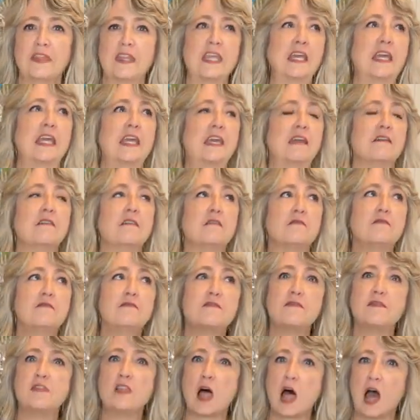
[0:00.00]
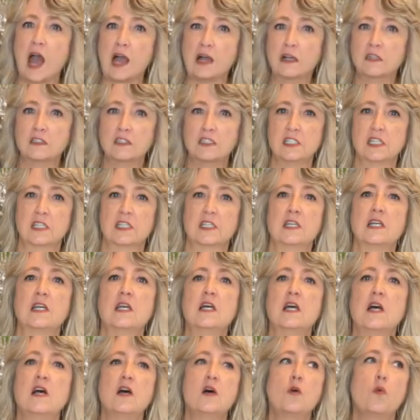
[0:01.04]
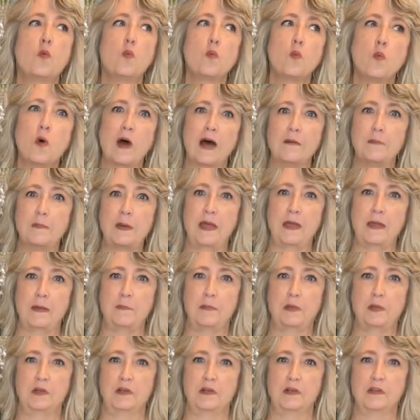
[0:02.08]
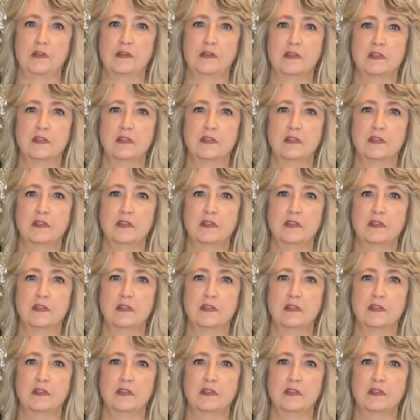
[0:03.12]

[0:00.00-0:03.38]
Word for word: the flocked wallpaper